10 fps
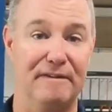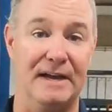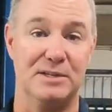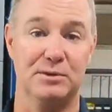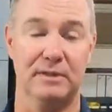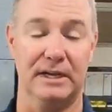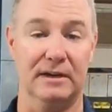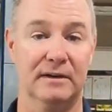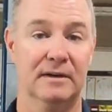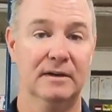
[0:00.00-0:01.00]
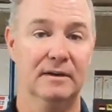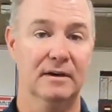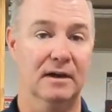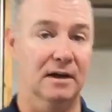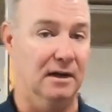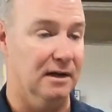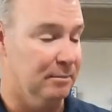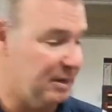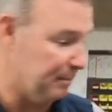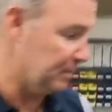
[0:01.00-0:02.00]
faster than
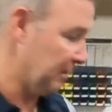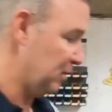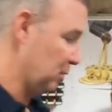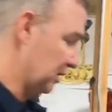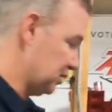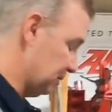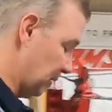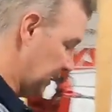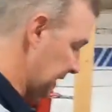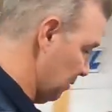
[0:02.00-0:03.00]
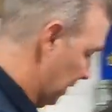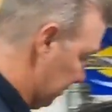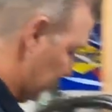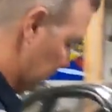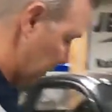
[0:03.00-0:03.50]
a BMW engine. But anyway, Bill